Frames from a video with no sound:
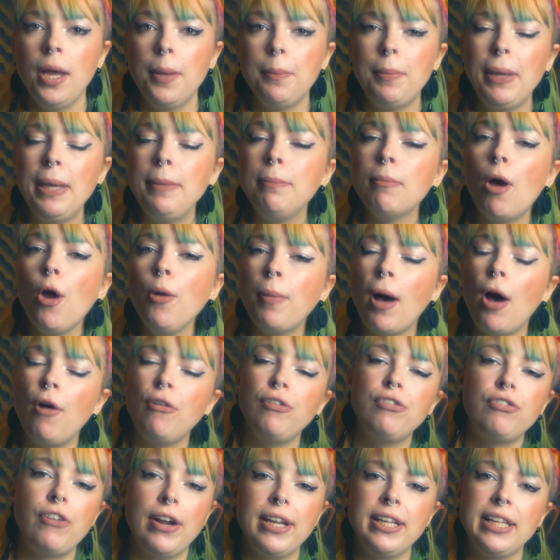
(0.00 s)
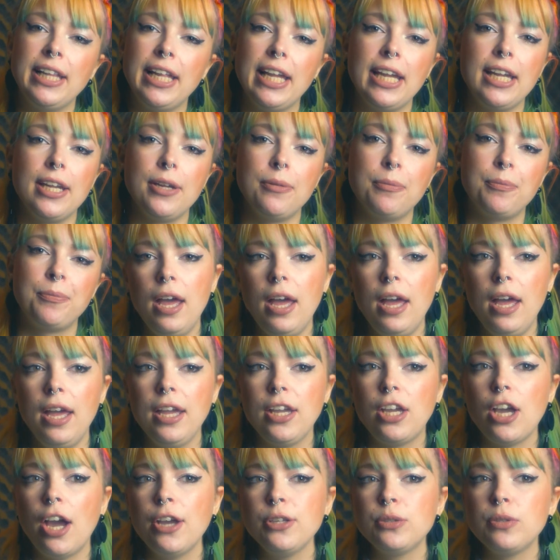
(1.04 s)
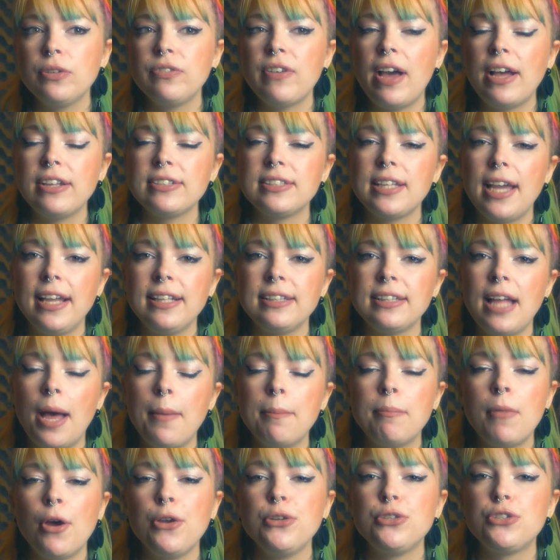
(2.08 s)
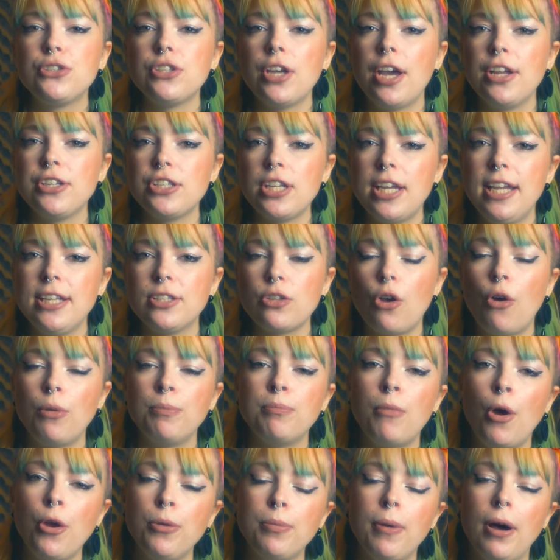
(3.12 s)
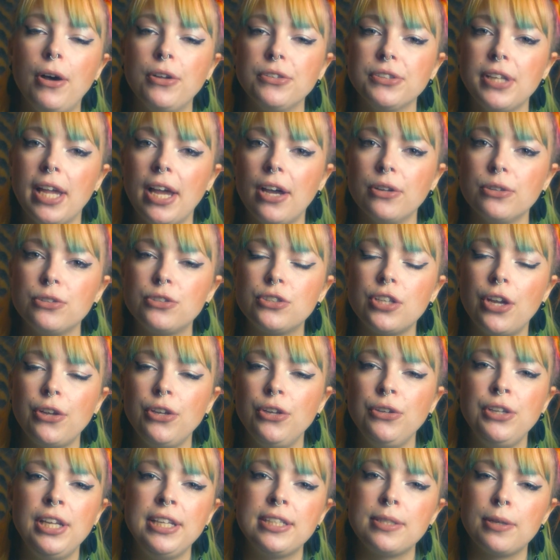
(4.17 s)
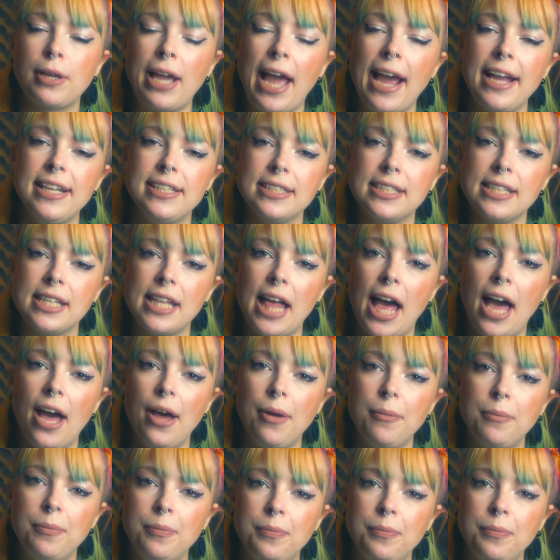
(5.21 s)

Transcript: Be mobile friendly. It goes without saying that most search is on mobile now, so you need to cater to that.